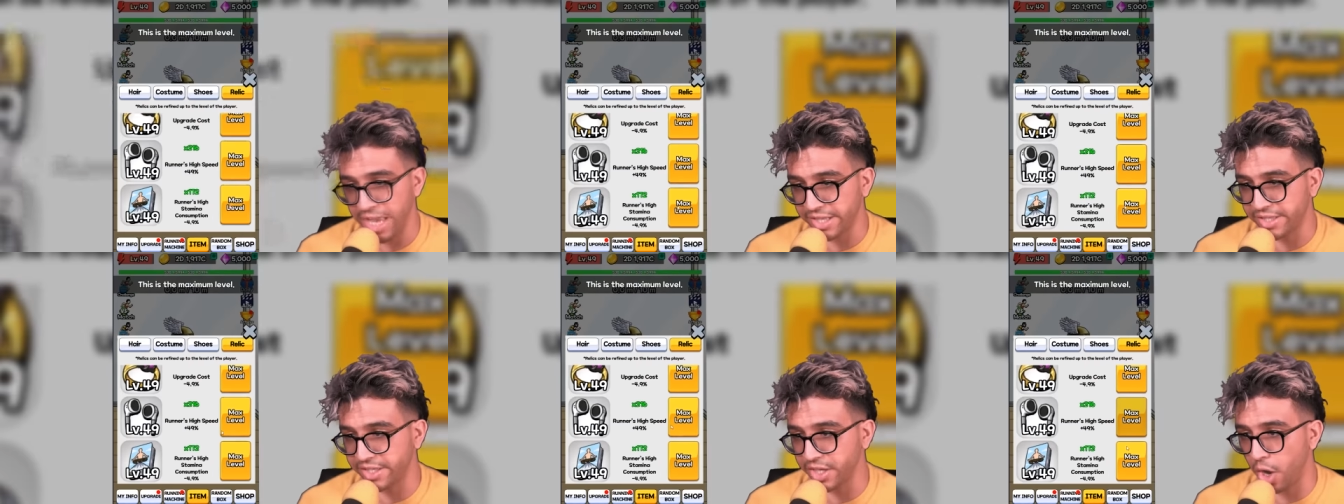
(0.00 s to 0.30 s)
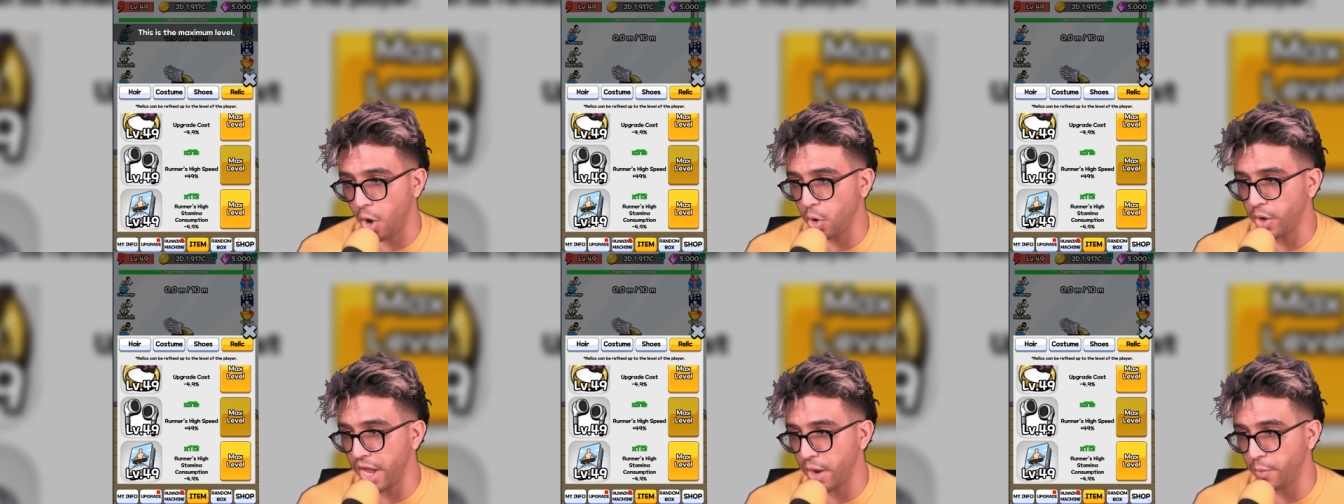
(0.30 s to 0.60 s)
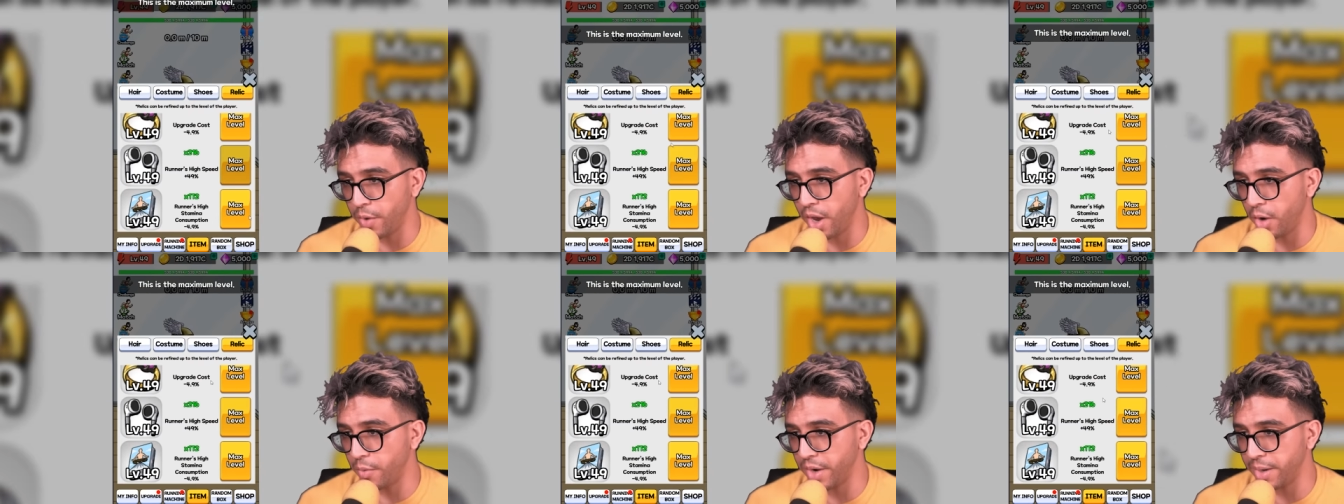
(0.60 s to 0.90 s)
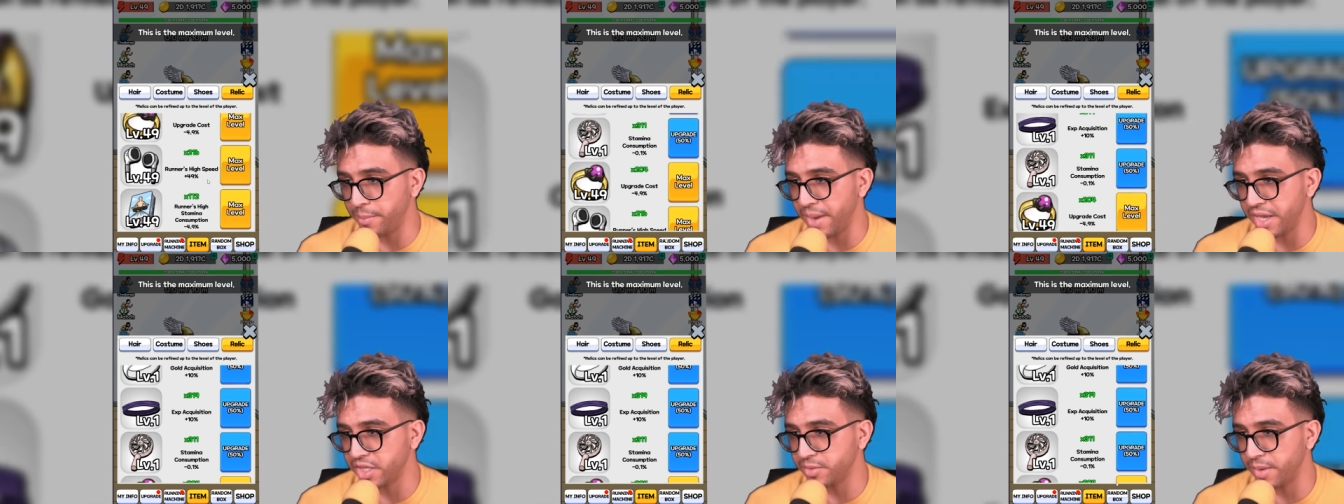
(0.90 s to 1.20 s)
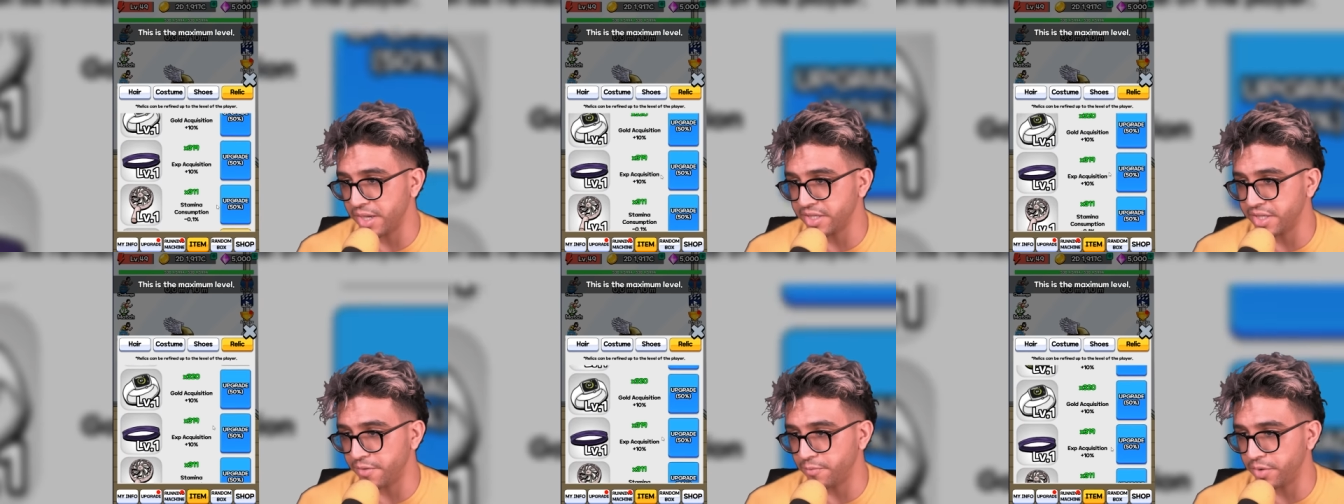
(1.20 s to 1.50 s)
That's okay. We already
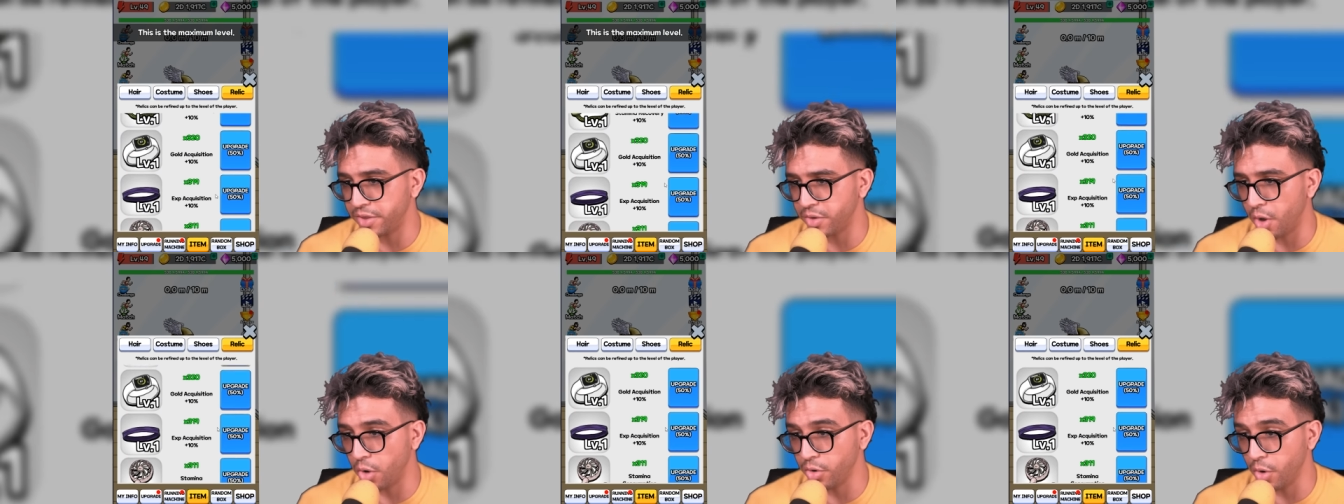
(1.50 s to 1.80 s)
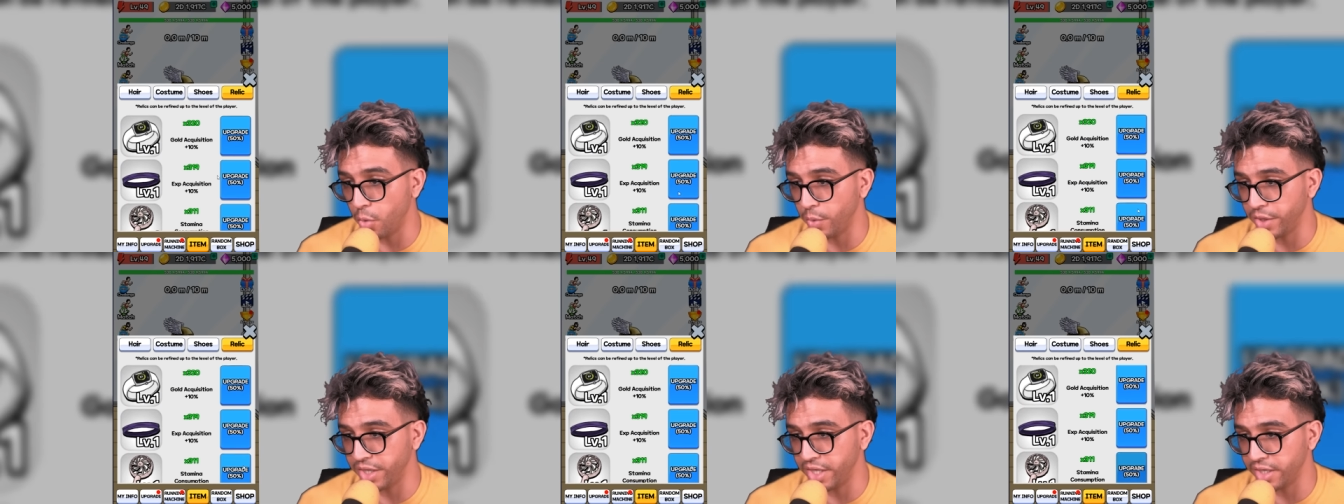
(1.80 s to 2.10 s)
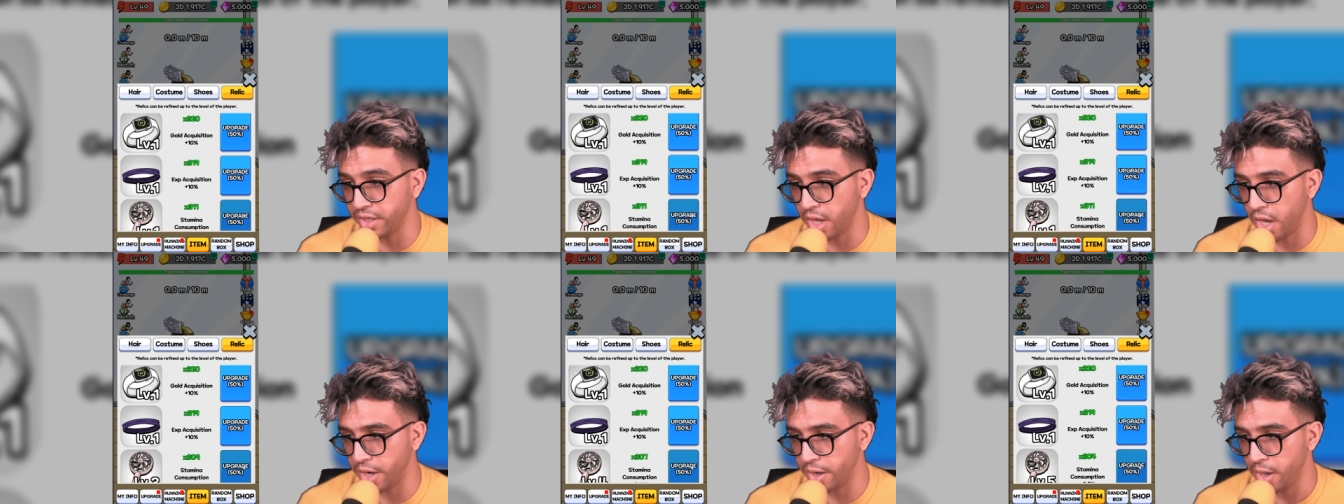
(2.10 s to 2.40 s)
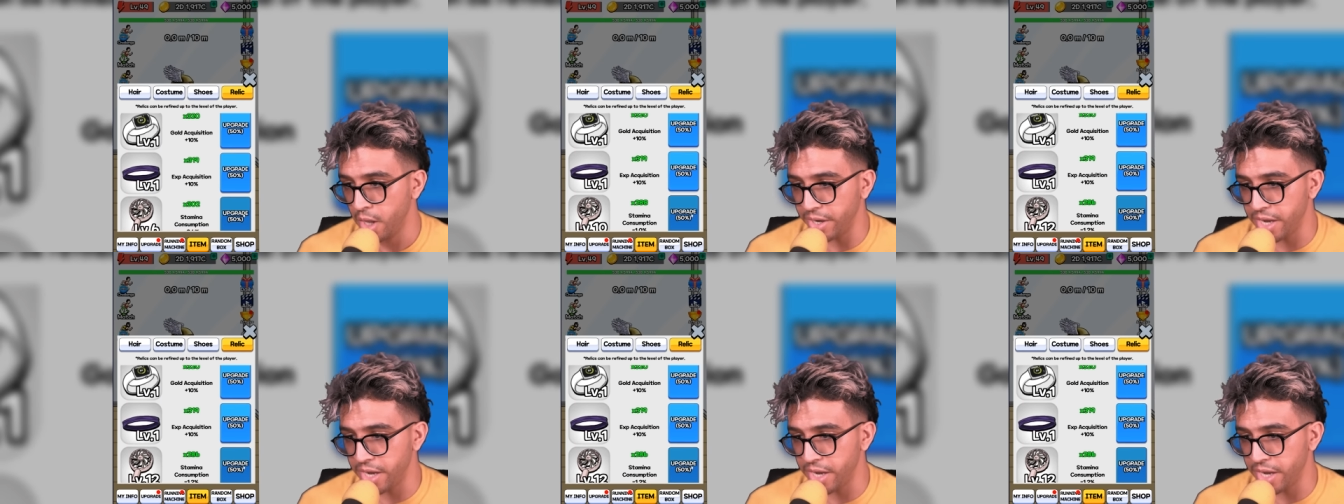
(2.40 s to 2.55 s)
maximized everything. Oh no, we did not.